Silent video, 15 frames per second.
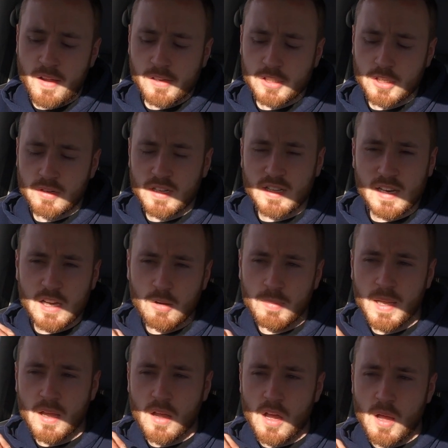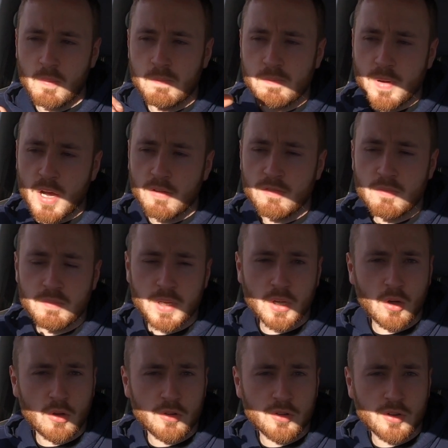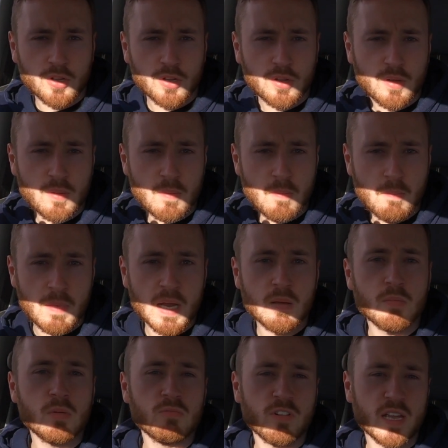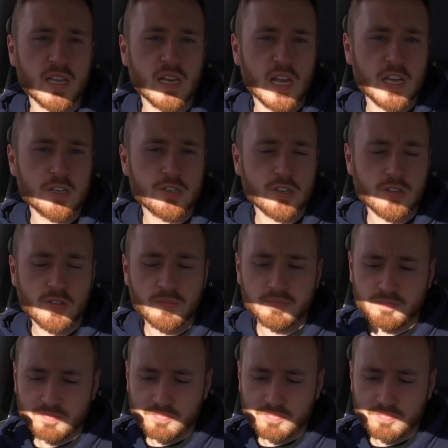so there's a little bit above and beyond minimum regulations,